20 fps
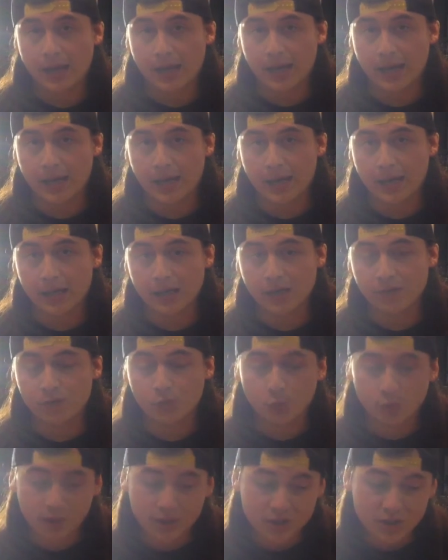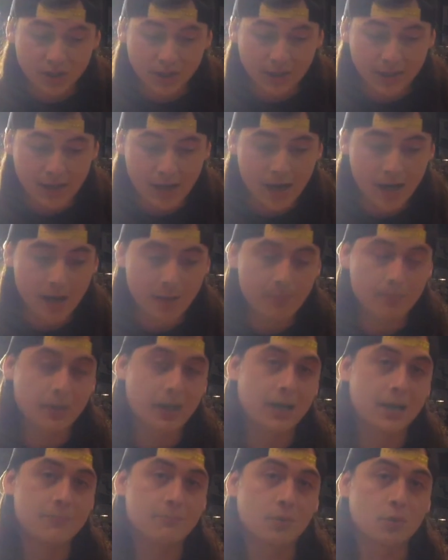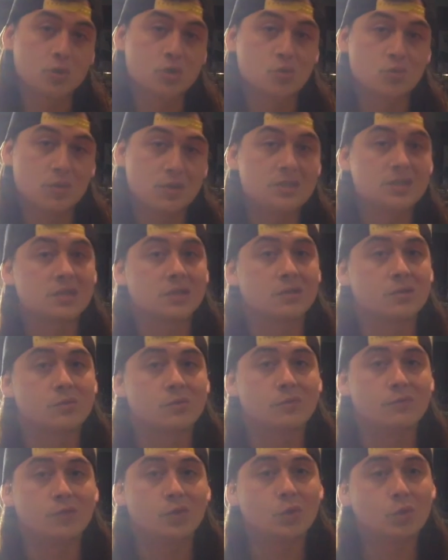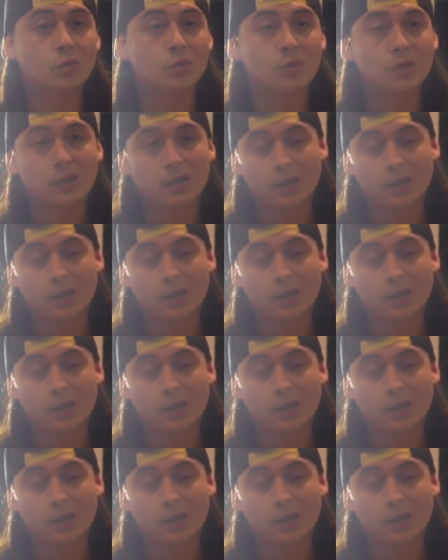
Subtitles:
And if you want to check out my most recent review,